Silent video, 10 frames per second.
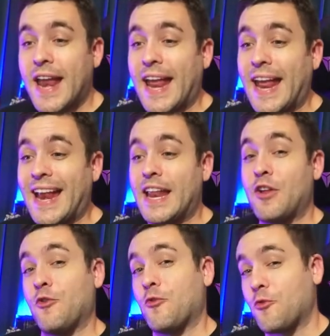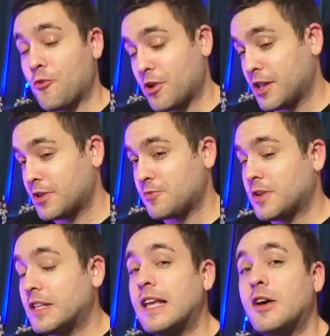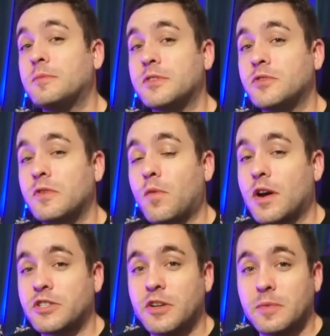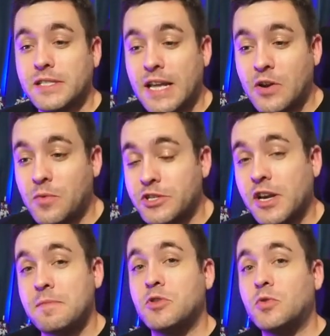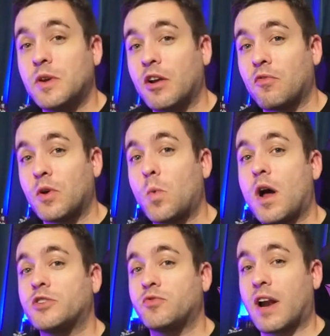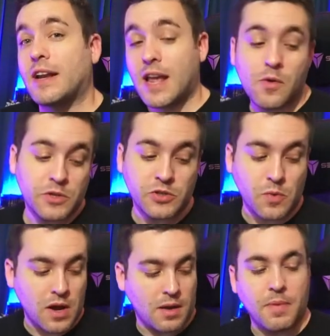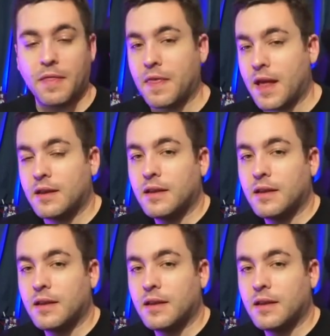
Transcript: and it really really helps to have watched double zeta which i'm doing a rewatch right now which is why i bought that